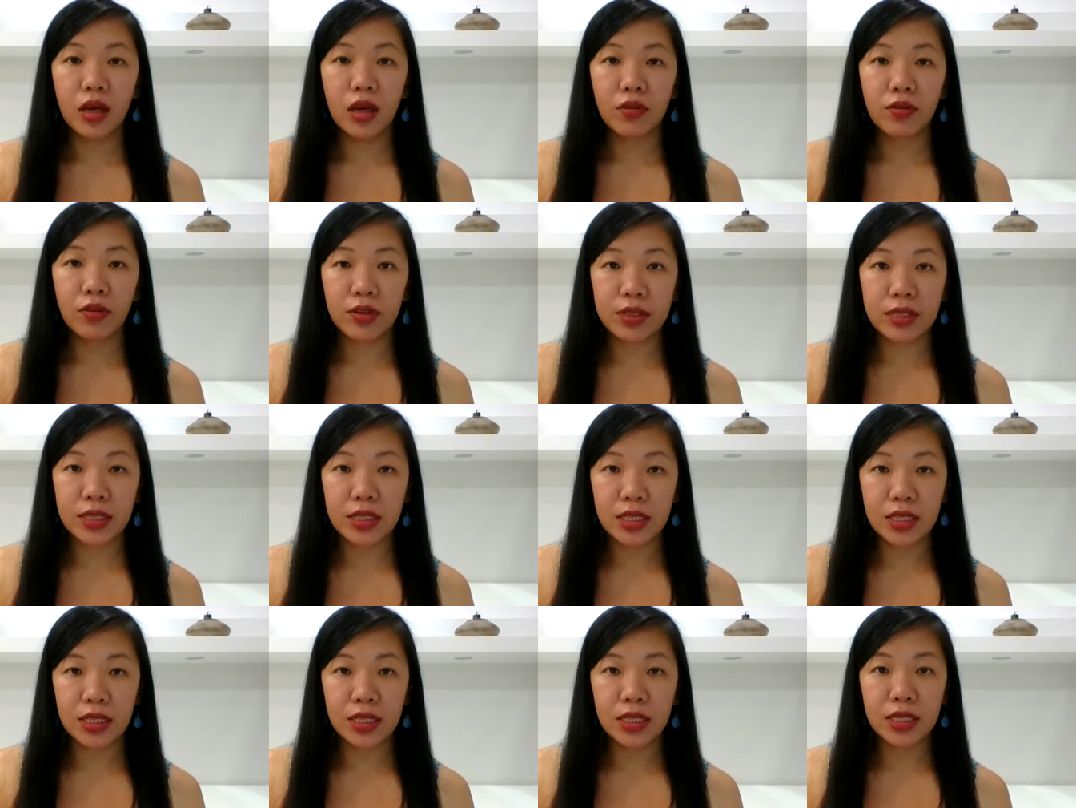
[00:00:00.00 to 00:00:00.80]
For
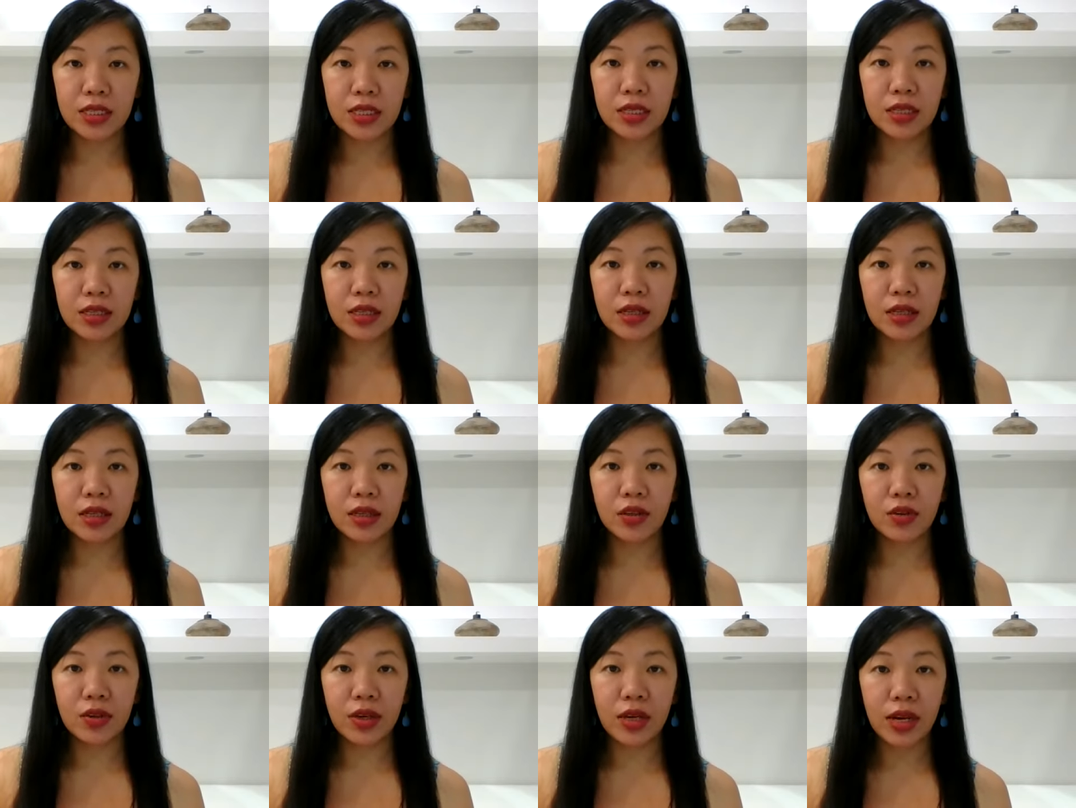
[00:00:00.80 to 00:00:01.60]
instance,
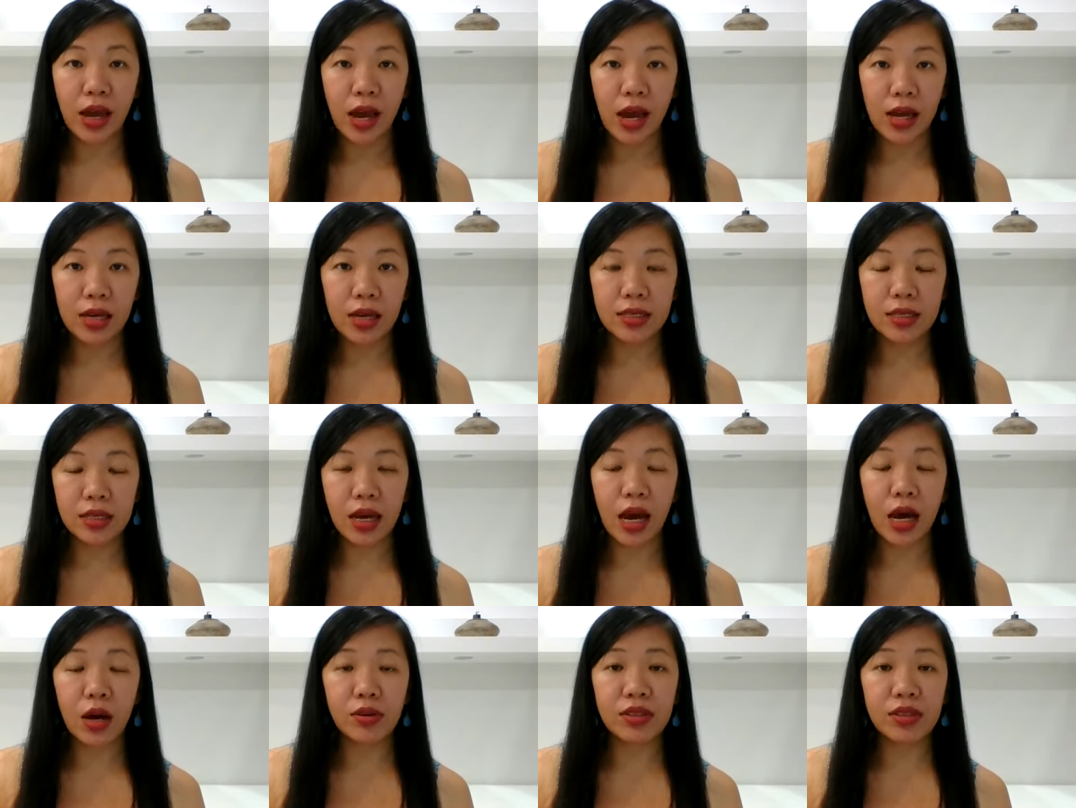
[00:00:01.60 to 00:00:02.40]
you can ask,
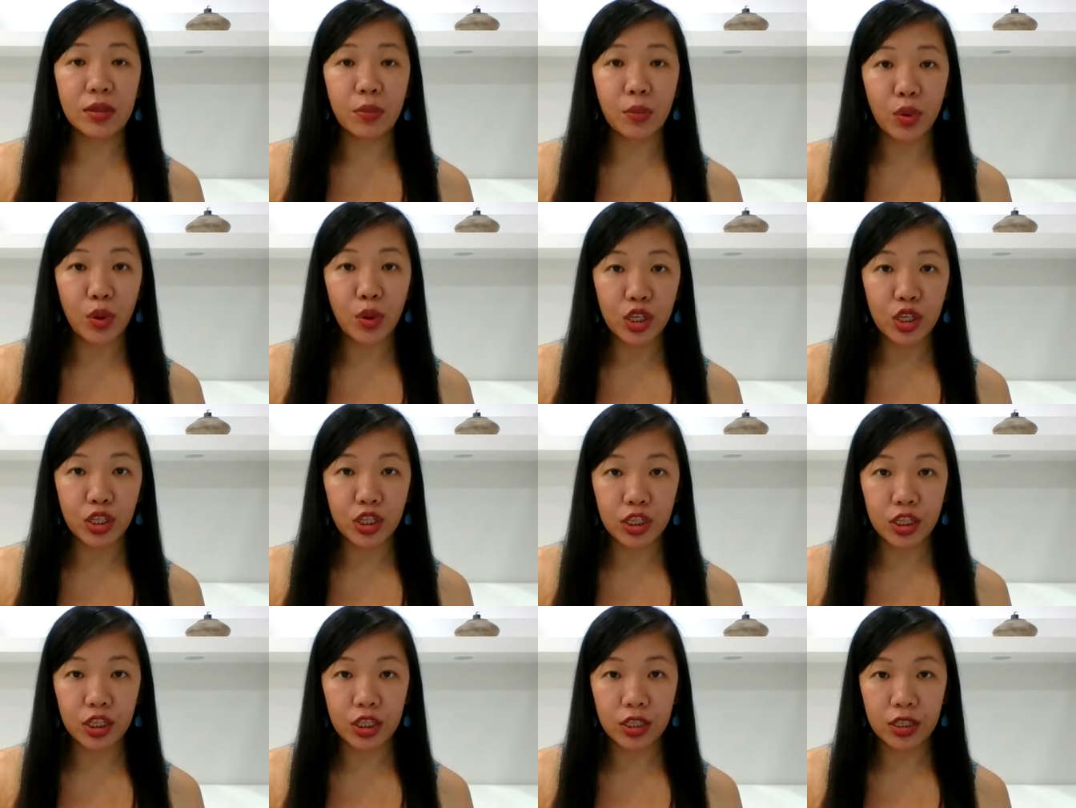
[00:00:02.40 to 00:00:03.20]
how's the
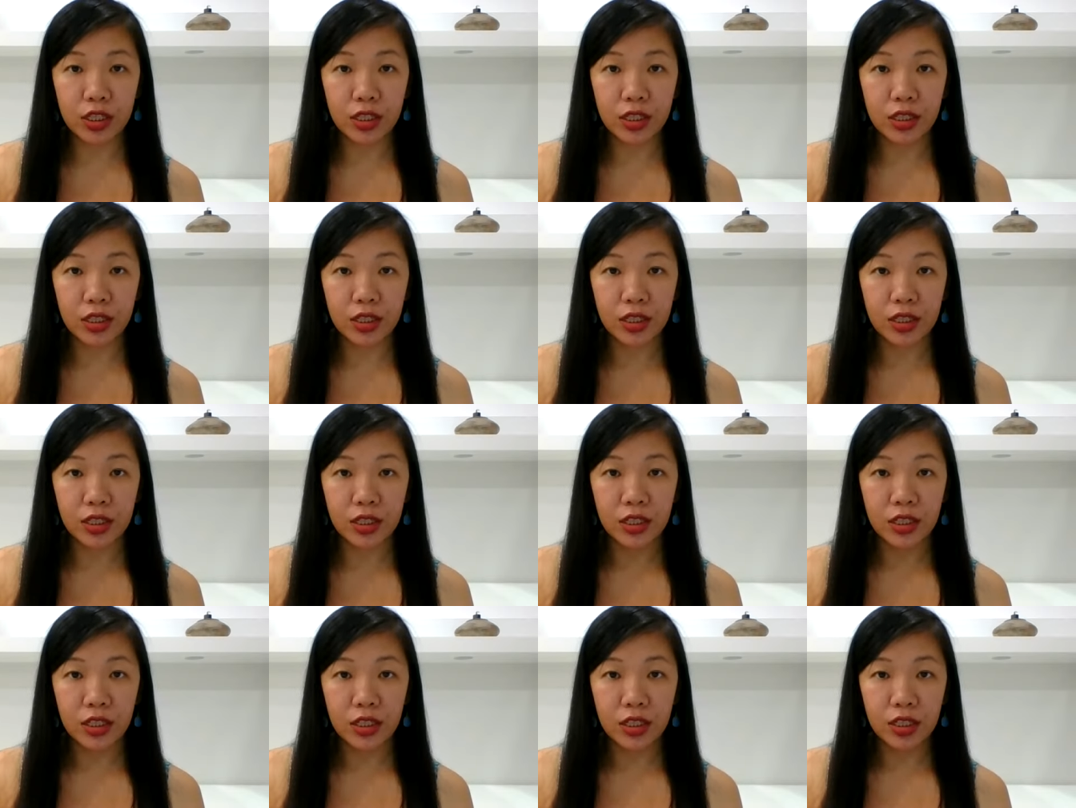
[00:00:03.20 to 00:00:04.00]
pressure?
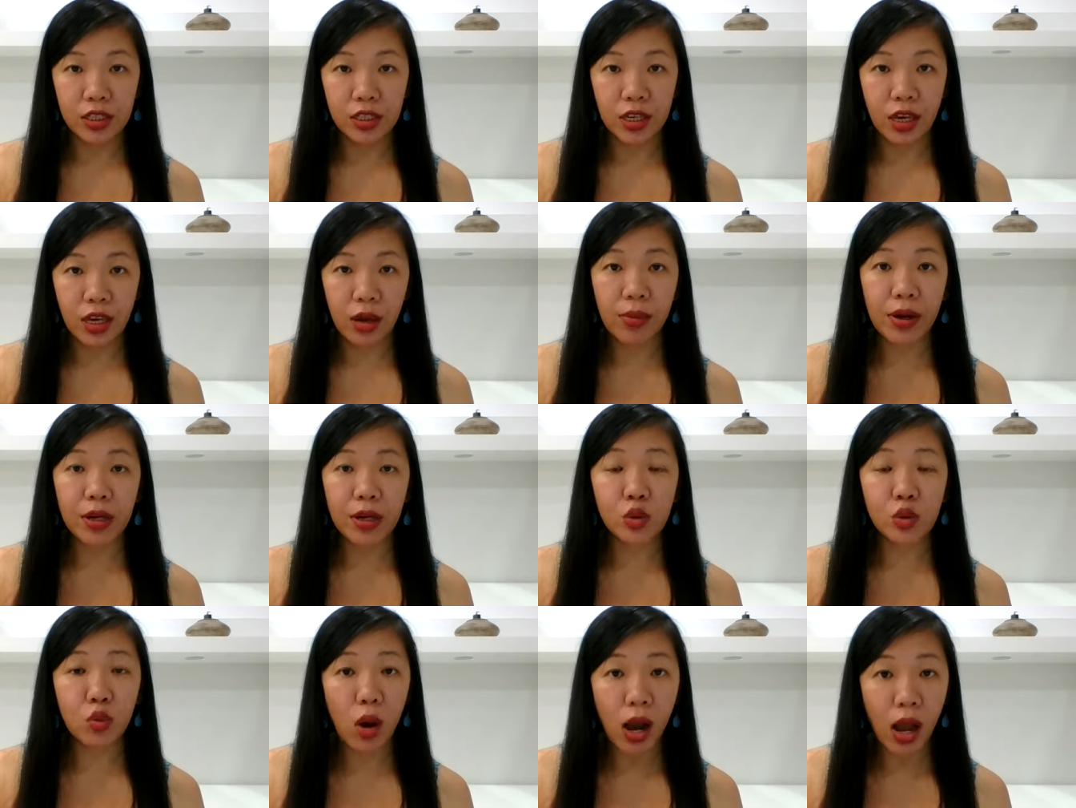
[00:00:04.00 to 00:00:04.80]
Am I
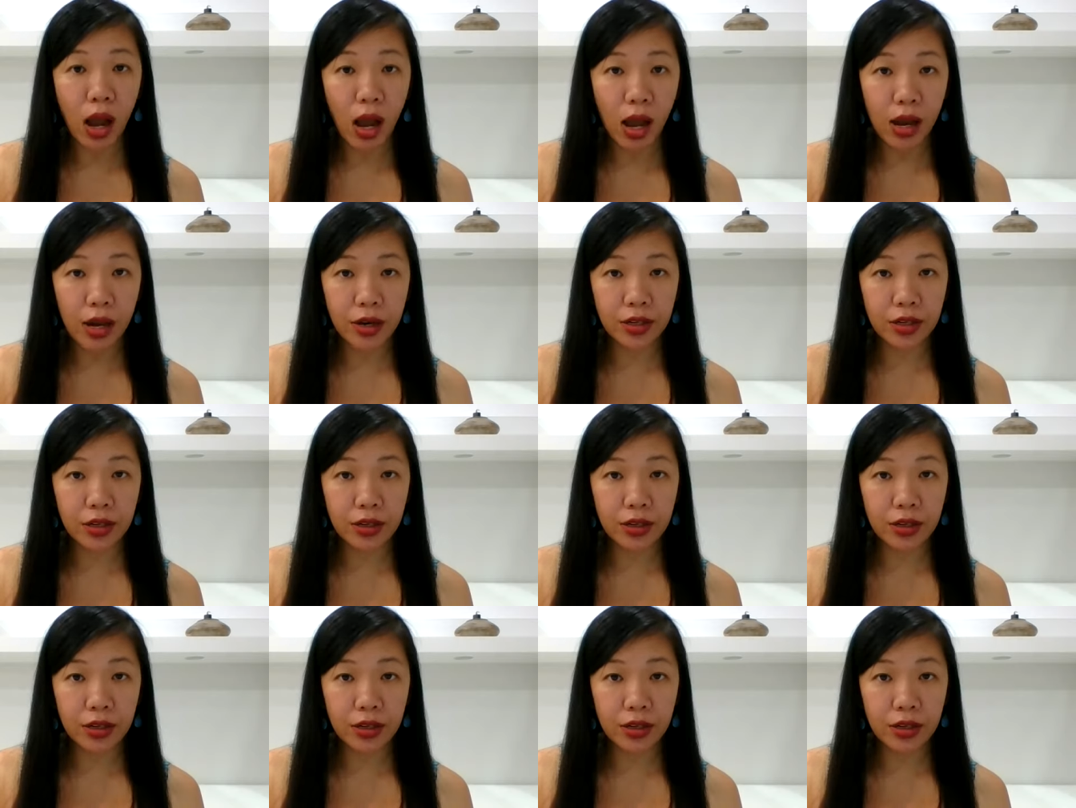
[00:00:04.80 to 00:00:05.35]
too hard?